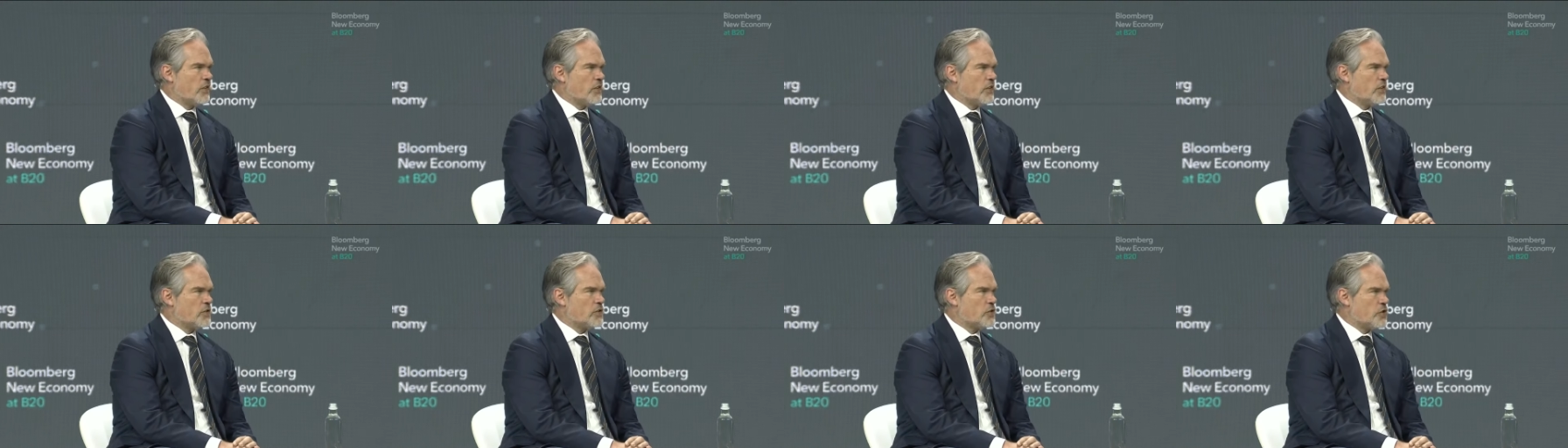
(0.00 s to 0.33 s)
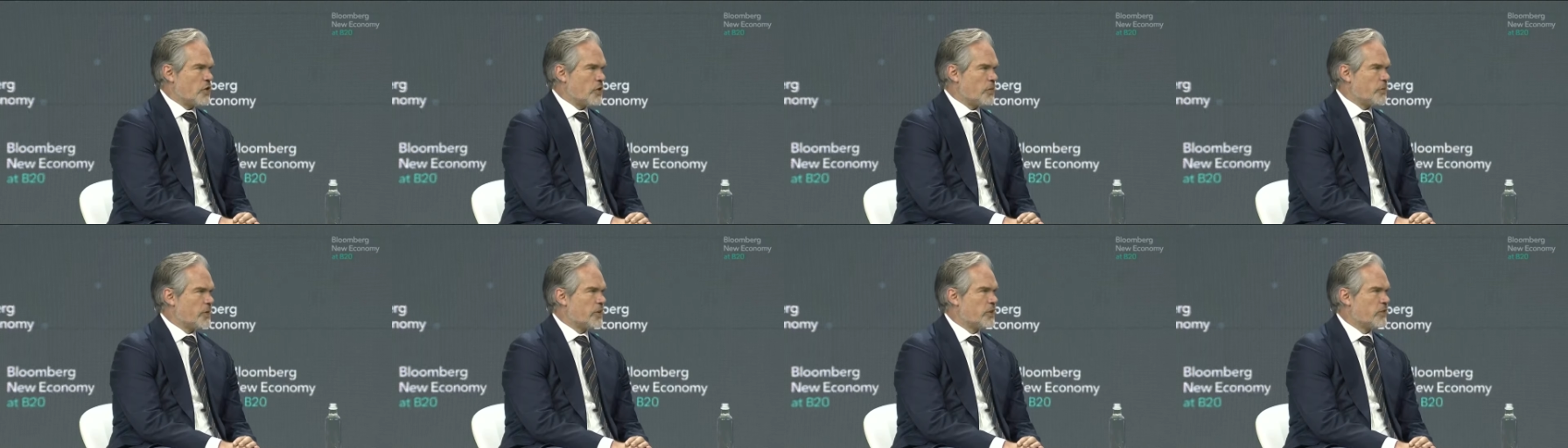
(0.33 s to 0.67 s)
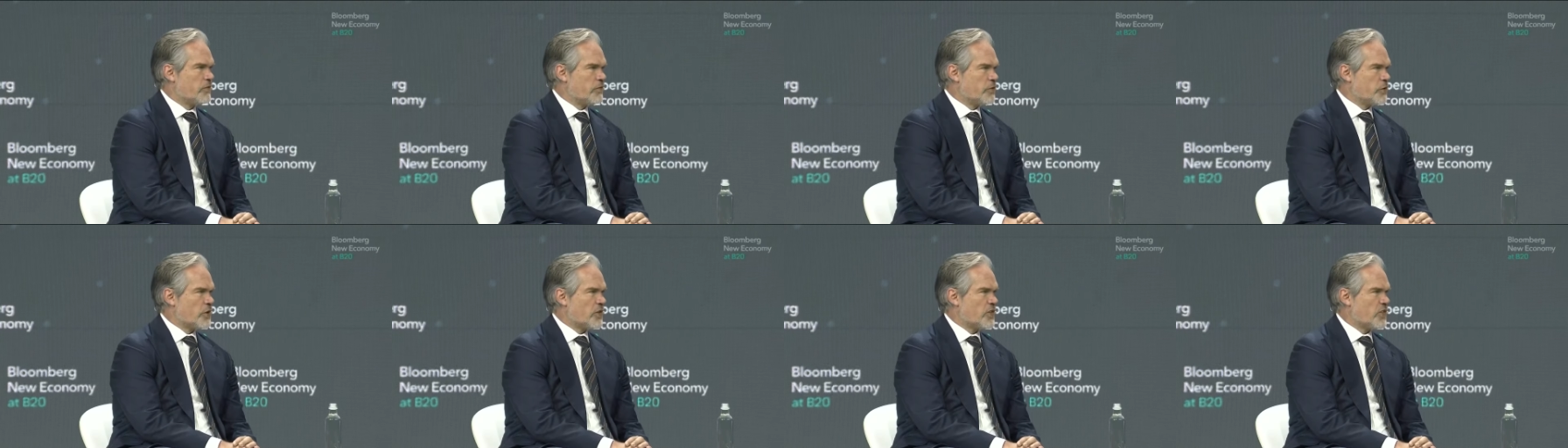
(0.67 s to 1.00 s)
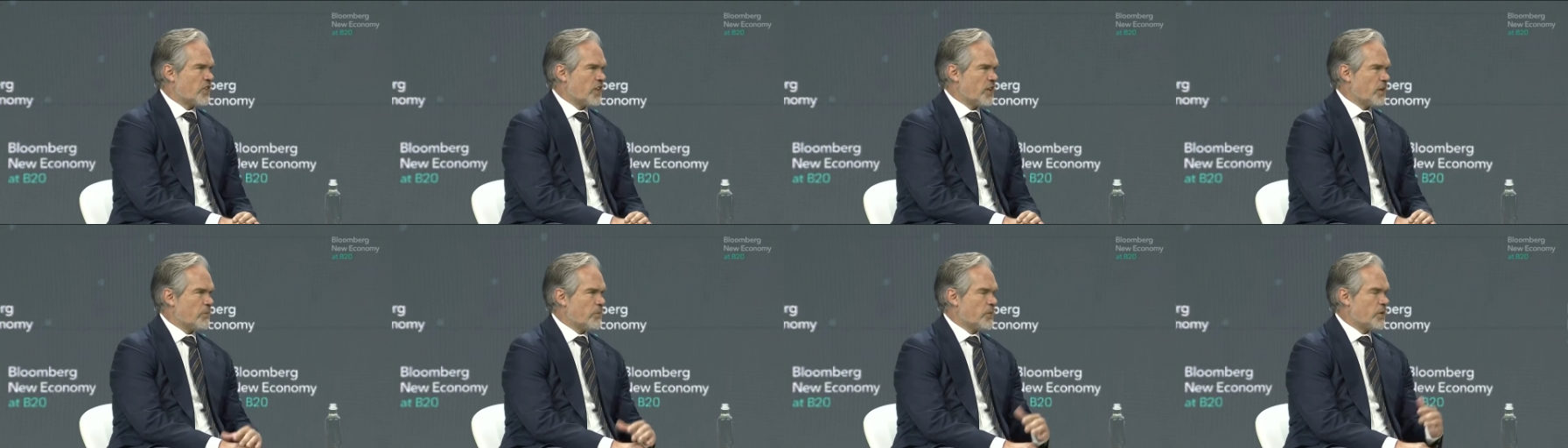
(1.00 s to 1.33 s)
Germany, for
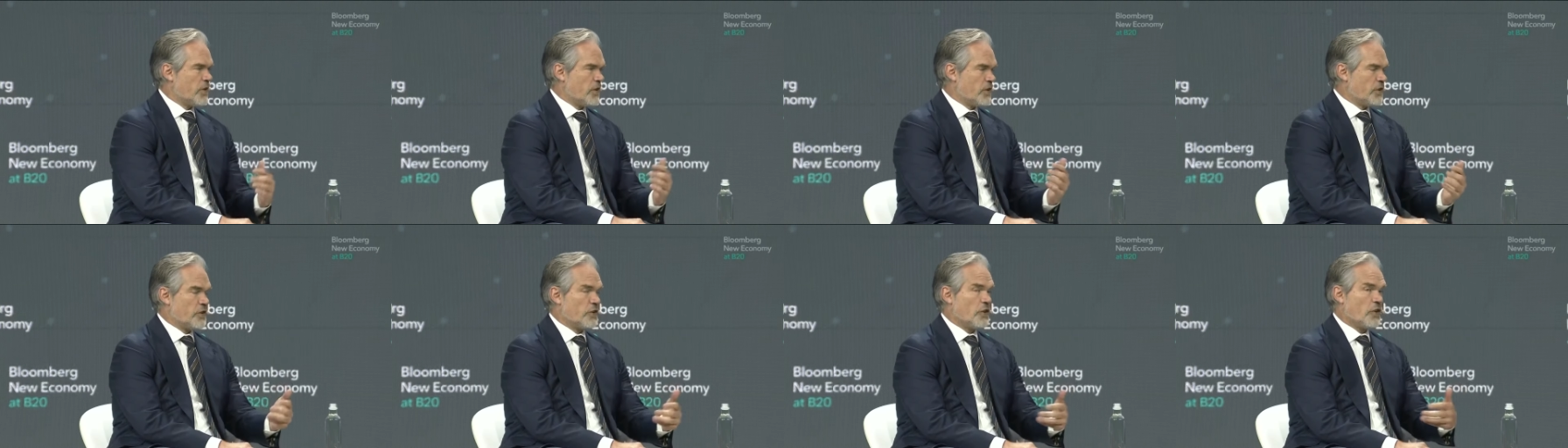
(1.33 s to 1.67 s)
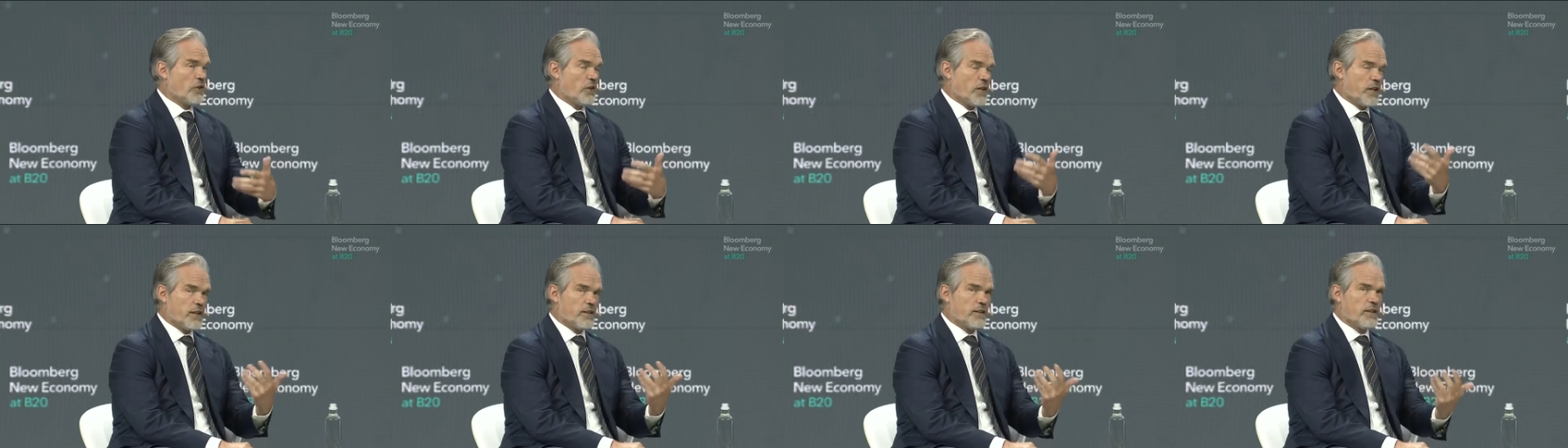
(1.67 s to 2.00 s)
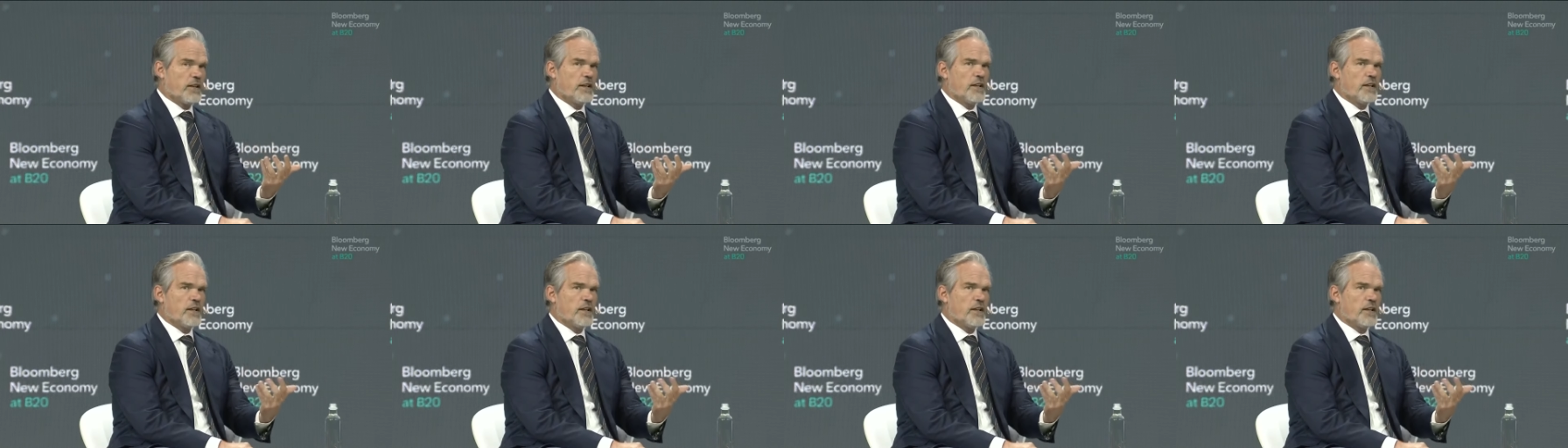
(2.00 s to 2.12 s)
example, that